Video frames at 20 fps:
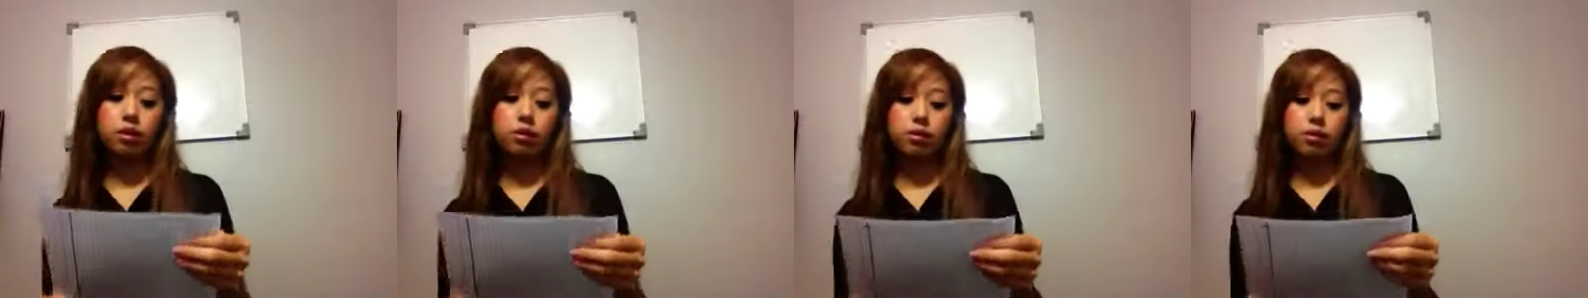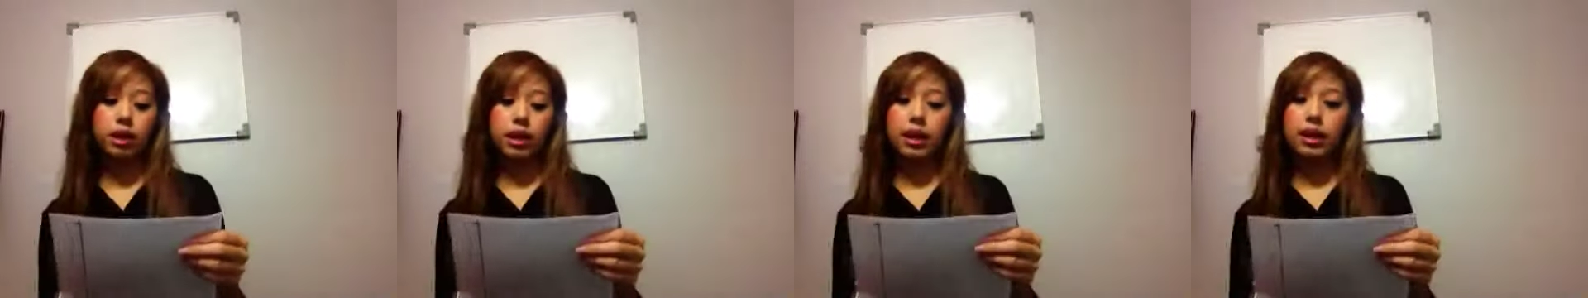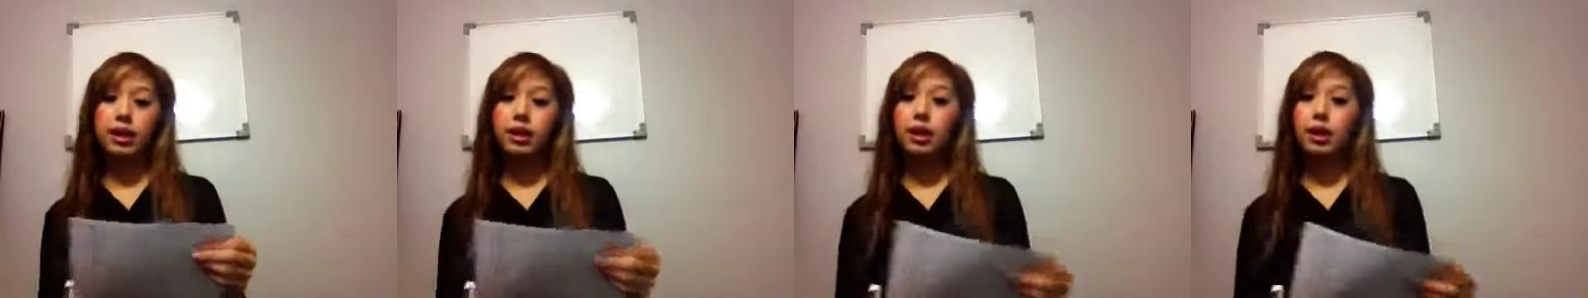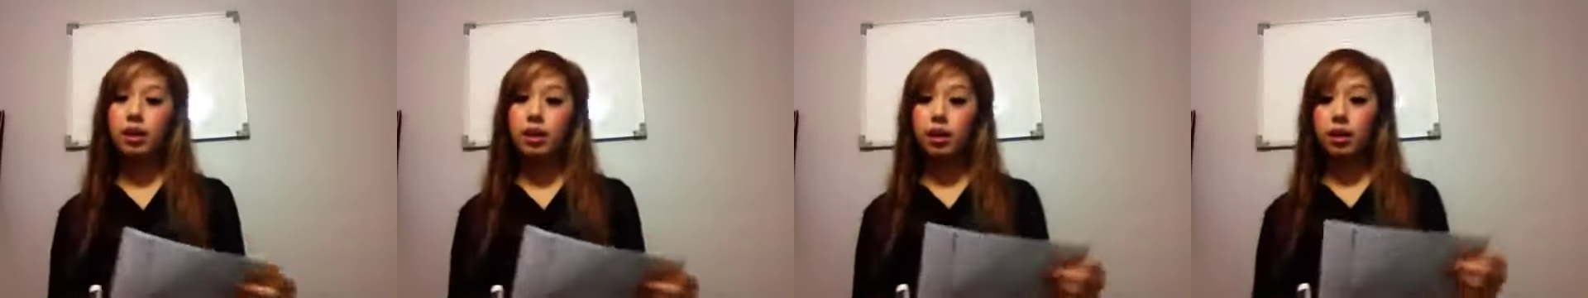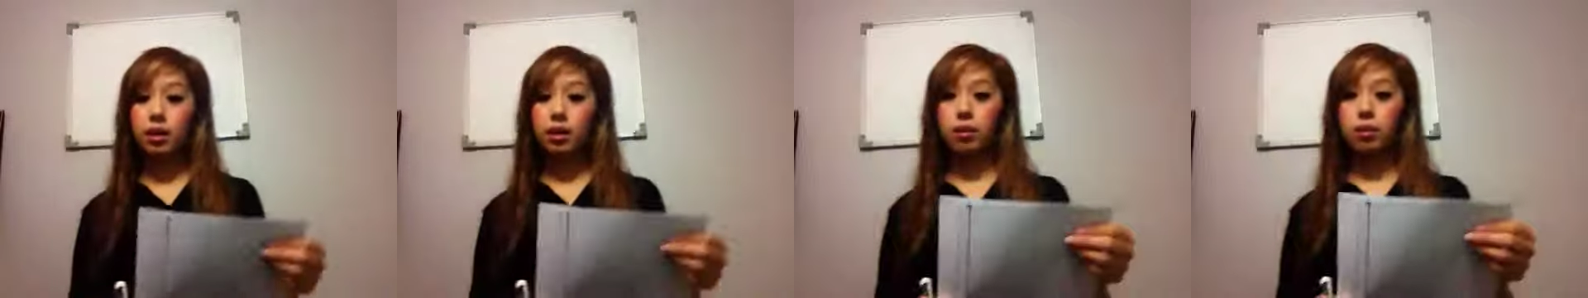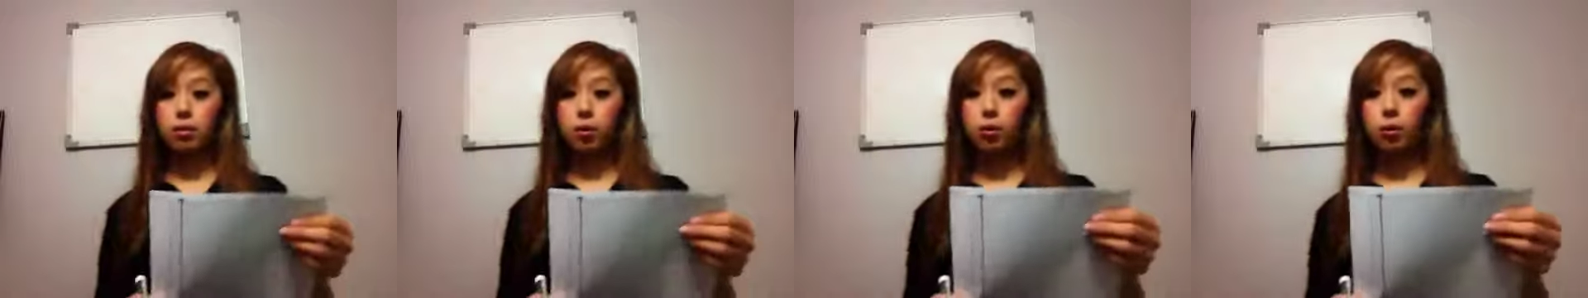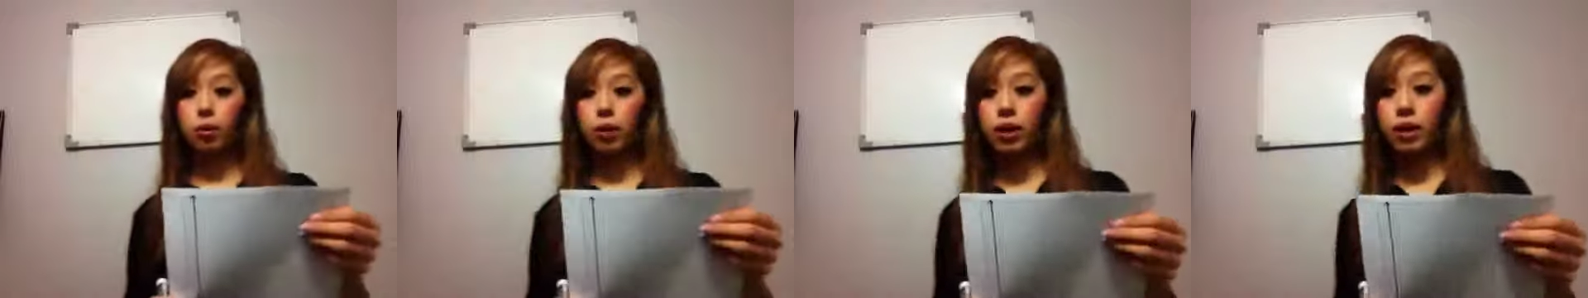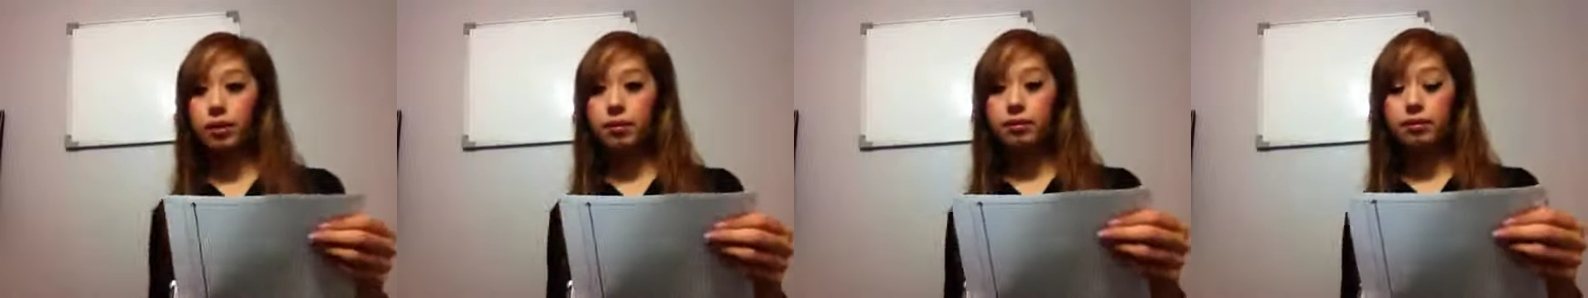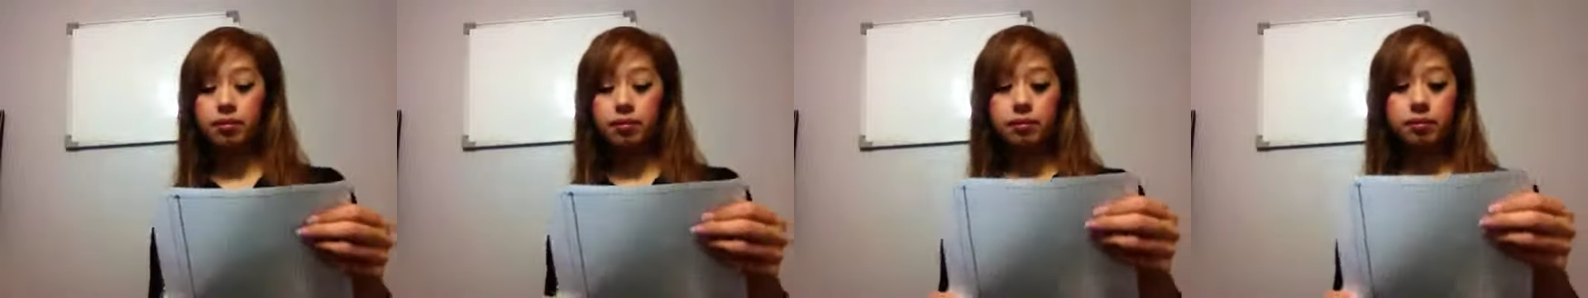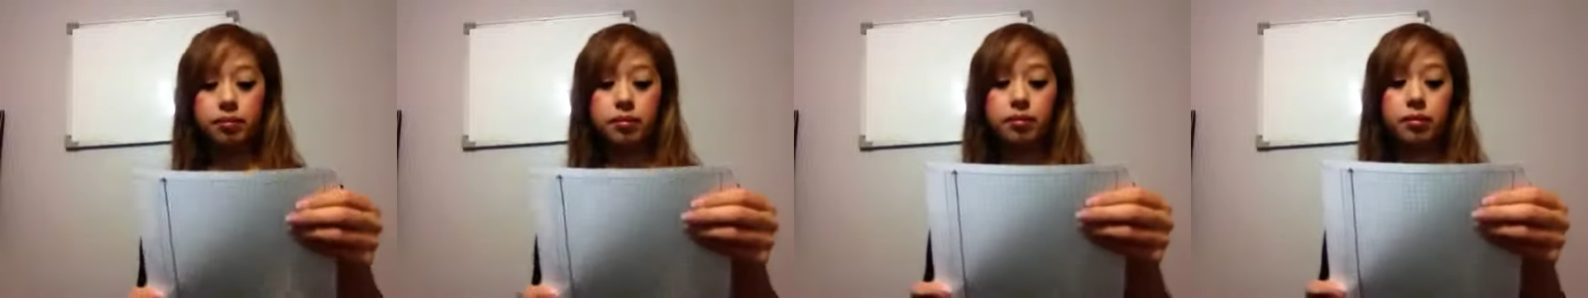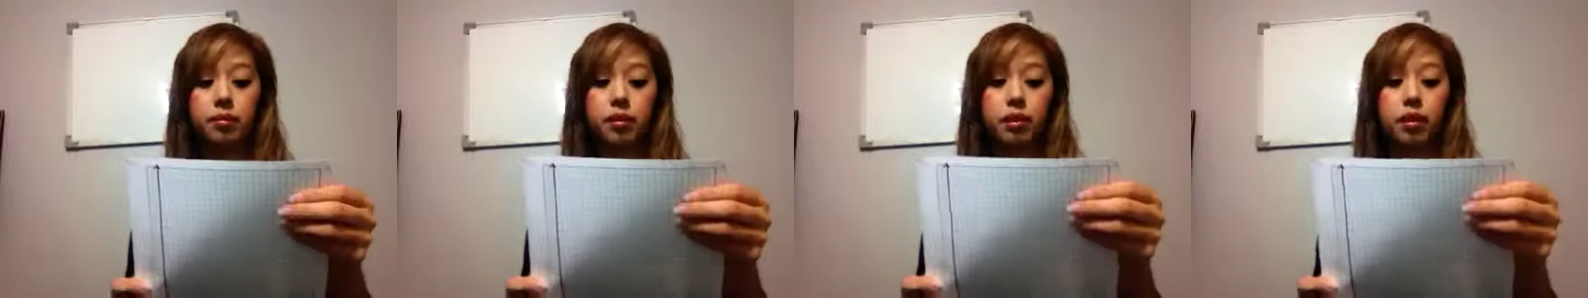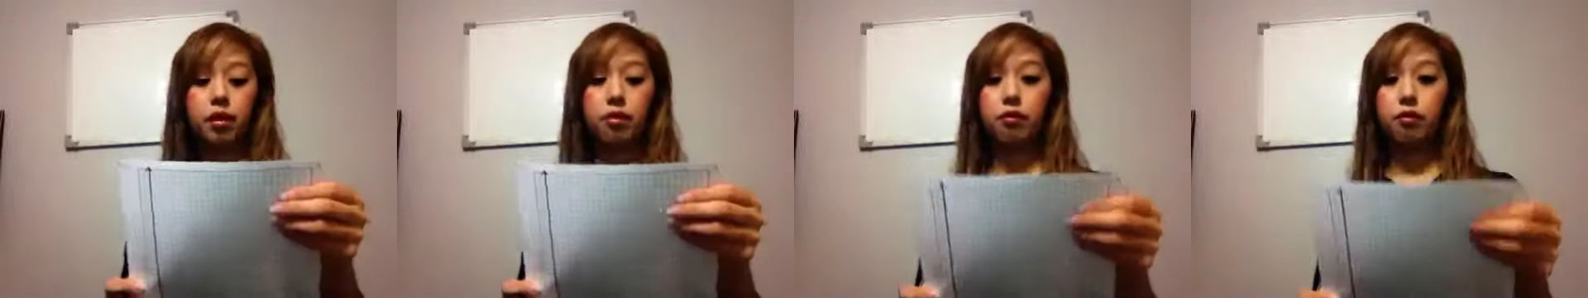Okay, number 1, the